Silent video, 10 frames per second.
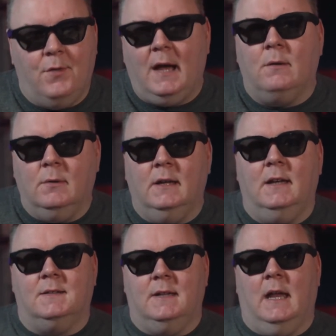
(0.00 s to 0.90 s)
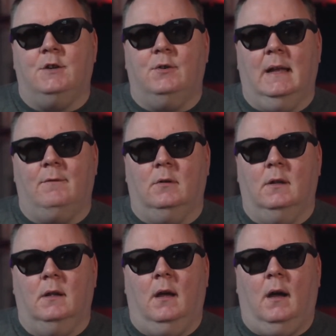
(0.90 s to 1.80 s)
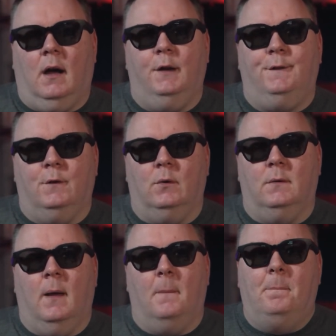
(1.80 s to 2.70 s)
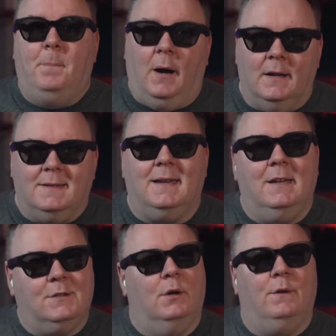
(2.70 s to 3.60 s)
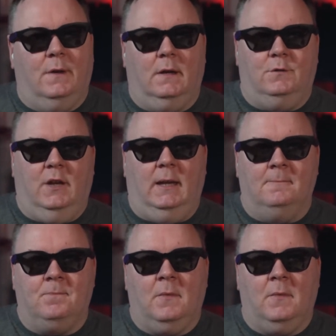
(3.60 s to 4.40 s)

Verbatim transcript: That really is the entry level iPhone, but it's not 5G.